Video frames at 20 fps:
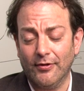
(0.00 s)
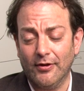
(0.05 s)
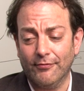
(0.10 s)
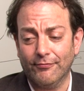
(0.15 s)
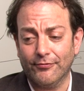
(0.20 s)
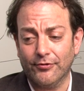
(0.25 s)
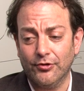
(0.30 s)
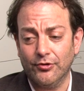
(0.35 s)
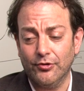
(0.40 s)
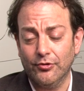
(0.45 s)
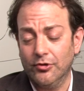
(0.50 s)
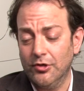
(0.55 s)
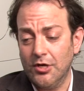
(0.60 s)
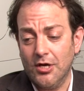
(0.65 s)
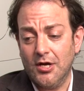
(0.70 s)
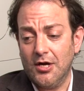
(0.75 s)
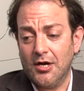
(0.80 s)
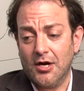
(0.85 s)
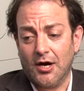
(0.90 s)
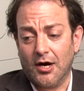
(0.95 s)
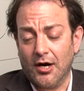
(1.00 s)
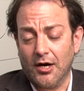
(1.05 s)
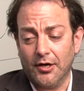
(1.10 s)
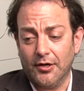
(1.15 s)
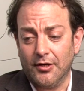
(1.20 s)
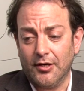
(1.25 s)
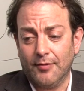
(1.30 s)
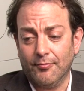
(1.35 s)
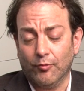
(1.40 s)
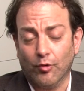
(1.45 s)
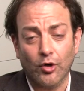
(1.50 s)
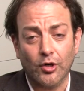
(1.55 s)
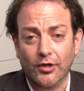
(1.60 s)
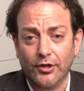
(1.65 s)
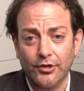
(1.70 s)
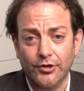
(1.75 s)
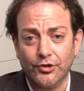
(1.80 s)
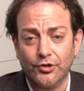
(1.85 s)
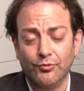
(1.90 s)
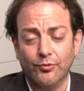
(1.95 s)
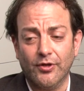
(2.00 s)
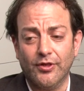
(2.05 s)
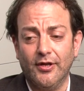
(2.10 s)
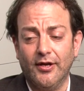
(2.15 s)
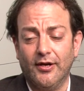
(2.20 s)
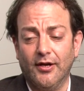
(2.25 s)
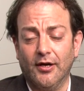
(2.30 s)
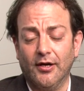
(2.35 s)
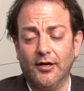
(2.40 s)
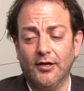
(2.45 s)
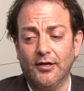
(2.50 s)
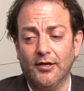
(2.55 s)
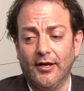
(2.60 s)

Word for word: if you are um, workers within a,